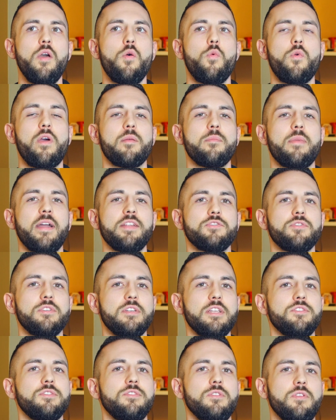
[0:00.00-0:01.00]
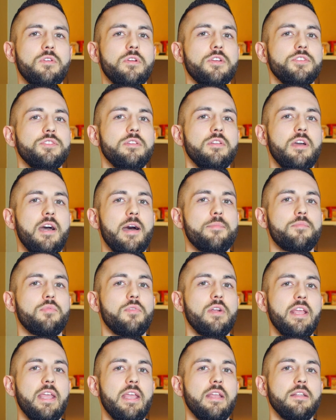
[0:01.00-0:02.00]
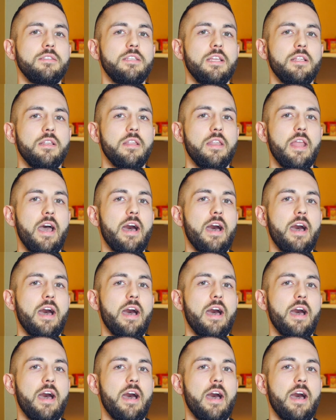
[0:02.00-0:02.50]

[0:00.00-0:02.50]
where my traditional Christian upbringing did